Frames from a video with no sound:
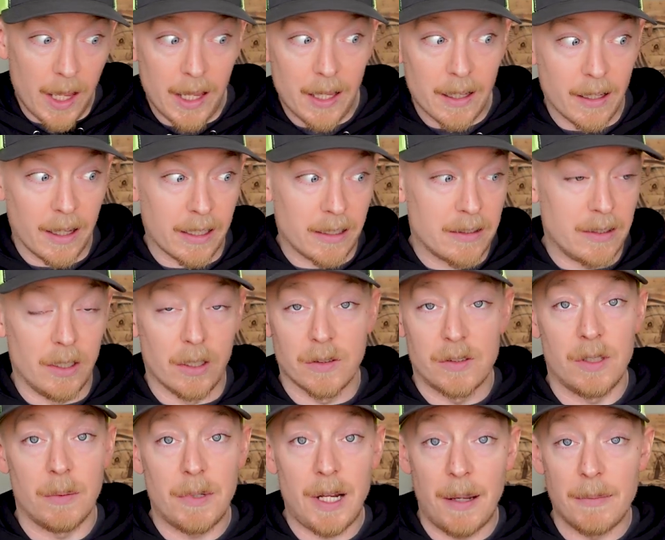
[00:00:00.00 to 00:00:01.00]
hey, like, you know,
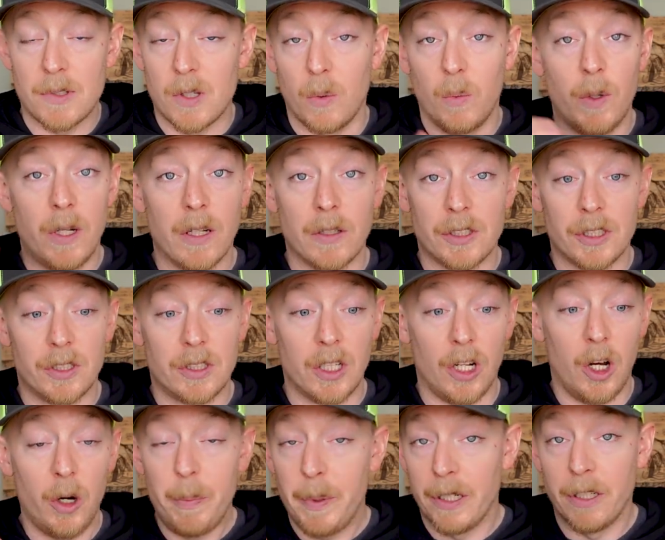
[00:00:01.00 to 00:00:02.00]
sometimes the window's just
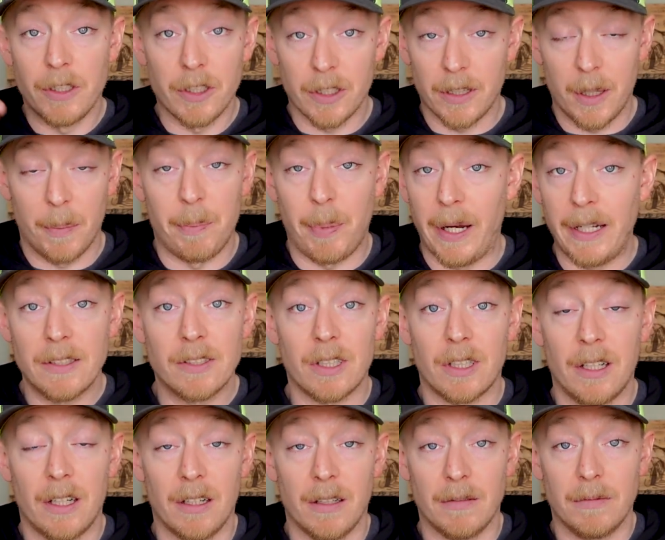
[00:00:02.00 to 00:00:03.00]
gonna open and the bites are
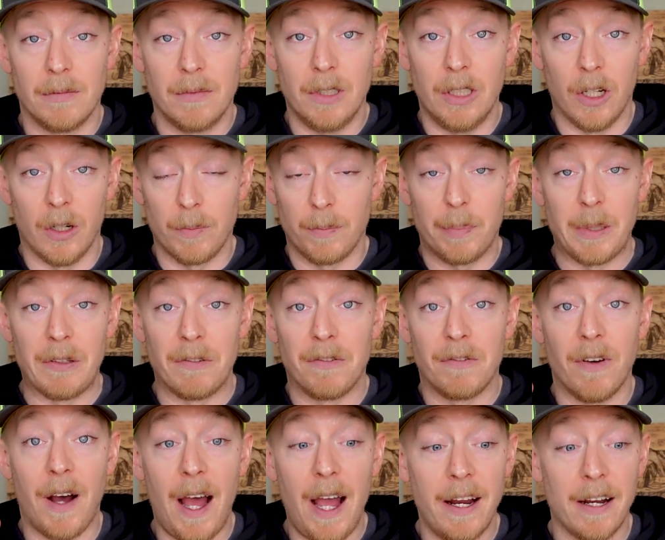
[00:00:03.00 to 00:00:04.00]
gonna, you know, be
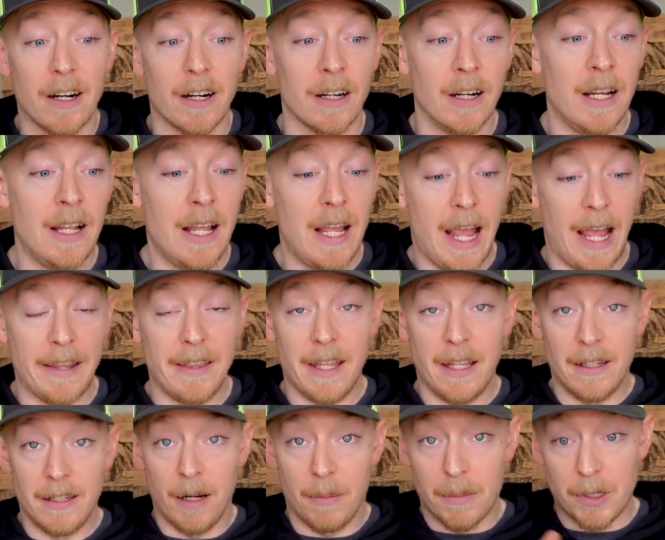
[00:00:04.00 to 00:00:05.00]
fire. And
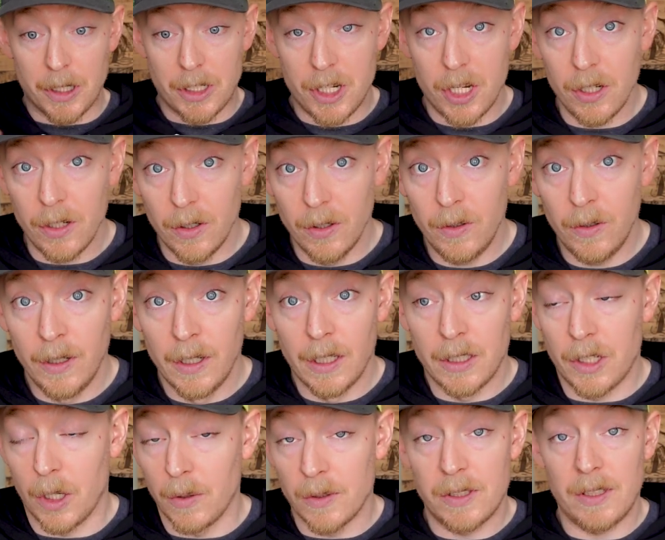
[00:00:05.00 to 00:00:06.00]
then number two,
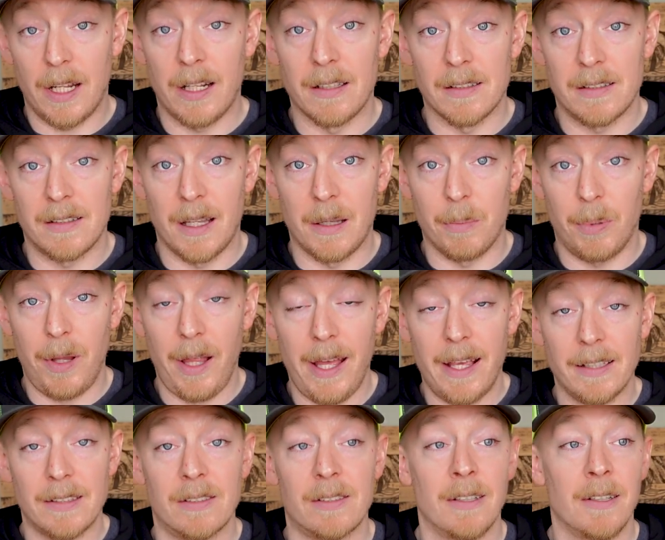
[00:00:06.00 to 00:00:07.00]
don't stay in the same
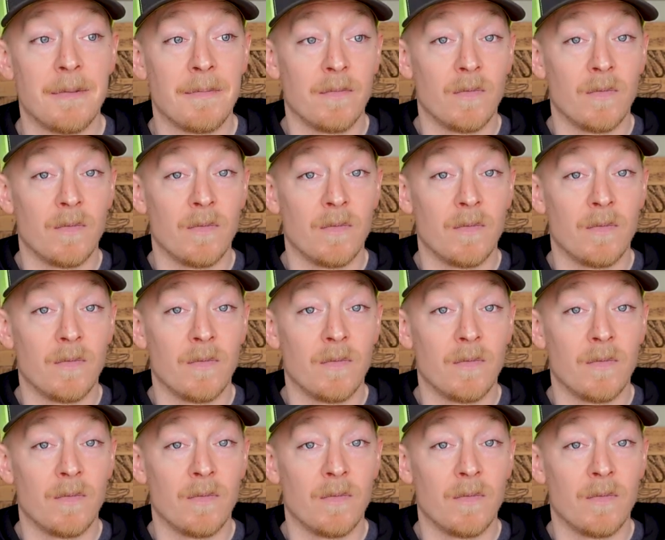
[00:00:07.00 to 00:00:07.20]
place.